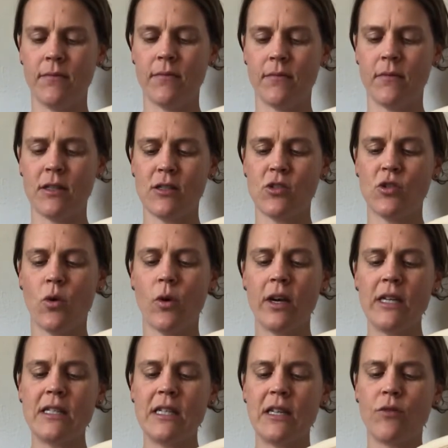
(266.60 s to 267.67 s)
The
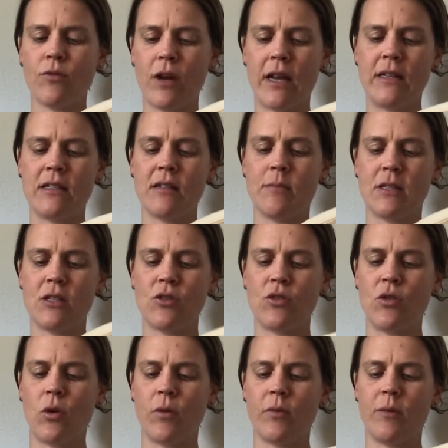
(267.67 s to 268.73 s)
stories he'd read to Mr.
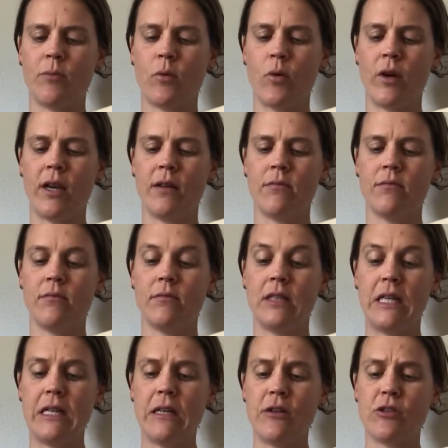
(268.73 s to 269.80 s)
Norwood Boyd,
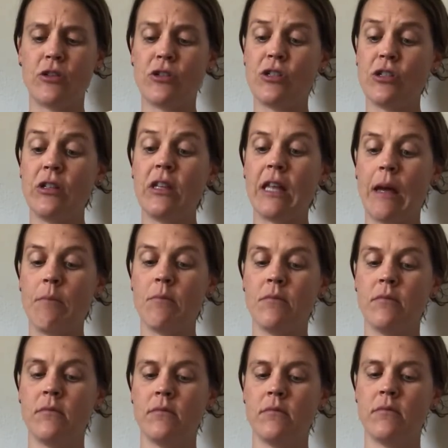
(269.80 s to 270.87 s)
he'd understood them.
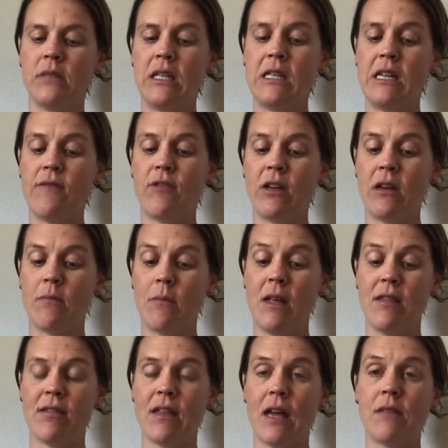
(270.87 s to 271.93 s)
He'd even admit
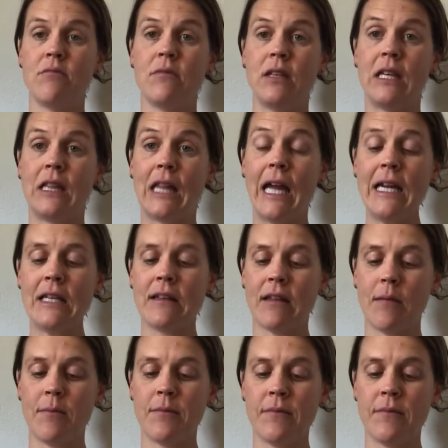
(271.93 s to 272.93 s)
that he liked them.